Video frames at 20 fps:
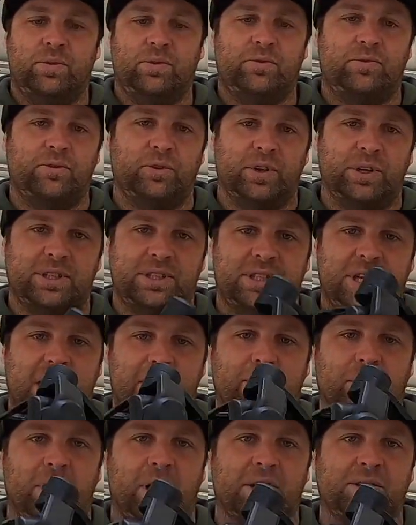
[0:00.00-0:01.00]
fully
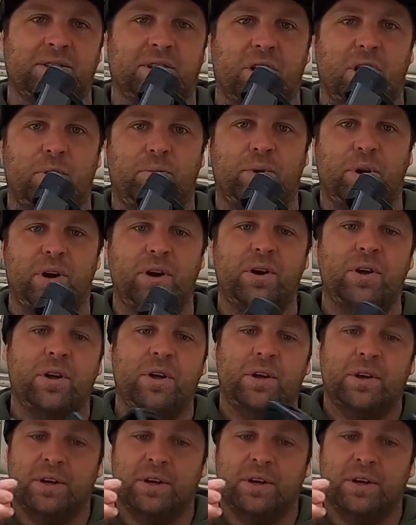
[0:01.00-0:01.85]
stabilized GoPro.